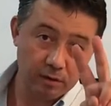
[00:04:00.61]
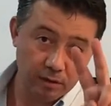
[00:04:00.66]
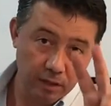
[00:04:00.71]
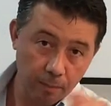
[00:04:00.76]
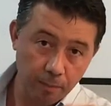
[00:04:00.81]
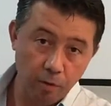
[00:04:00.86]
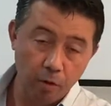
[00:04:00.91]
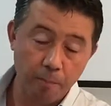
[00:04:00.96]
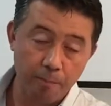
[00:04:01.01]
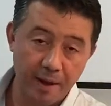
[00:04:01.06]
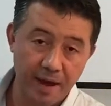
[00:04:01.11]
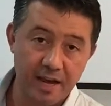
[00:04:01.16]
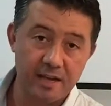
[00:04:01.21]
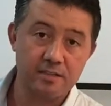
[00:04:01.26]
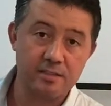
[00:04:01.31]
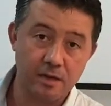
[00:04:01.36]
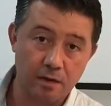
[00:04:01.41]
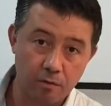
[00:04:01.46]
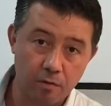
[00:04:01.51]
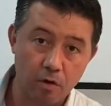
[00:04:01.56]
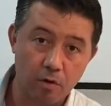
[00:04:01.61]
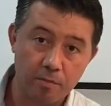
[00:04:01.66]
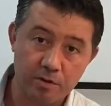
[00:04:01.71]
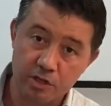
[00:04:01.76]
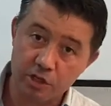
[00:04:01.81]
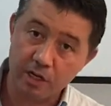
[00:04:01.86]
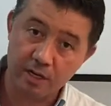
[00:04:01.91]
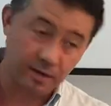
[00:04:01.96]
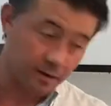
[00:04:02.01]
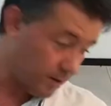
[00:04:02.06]
a double pass RO
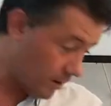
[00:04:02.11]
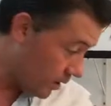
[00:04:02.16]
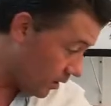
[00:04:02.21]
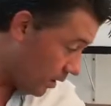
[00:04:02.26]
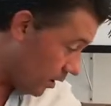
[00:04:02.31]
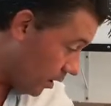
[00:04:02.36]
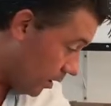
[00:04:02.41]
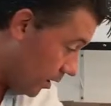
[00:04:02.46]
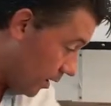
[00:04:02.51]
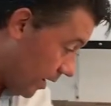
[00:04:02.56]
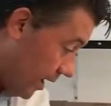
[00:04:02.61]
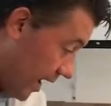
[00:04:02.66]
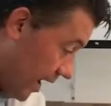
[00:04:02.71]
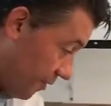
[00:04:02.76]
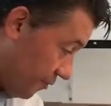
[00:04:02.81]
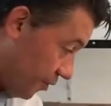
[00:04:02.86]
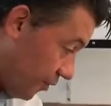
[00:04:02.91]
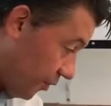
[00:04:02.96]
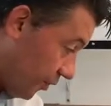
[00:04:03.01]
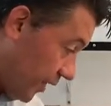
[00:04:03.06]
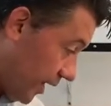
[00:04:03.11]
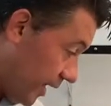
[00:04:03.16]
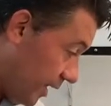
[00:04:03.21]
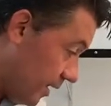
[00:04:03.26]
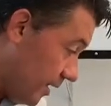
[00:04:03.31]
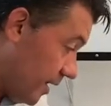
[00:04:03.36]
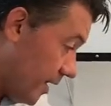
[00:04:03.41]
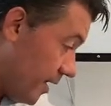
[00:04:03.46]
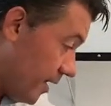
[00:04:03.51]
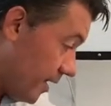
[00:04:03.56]
machine. Everything